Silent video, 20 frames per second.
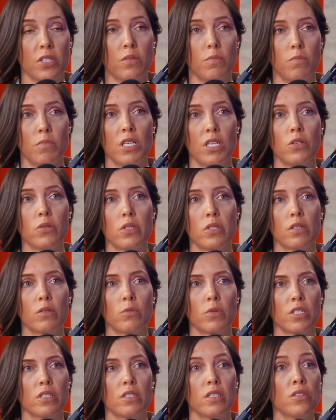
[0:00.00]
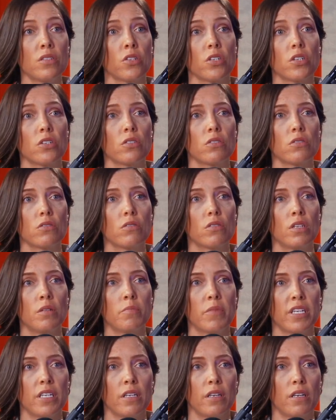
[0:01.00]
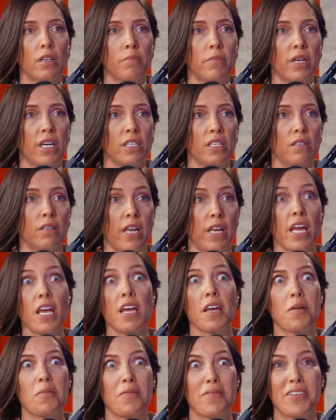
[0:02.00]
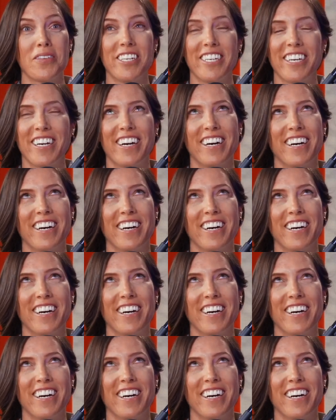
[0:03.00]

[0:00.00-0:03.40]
me using the word sisters in my name. Yeah.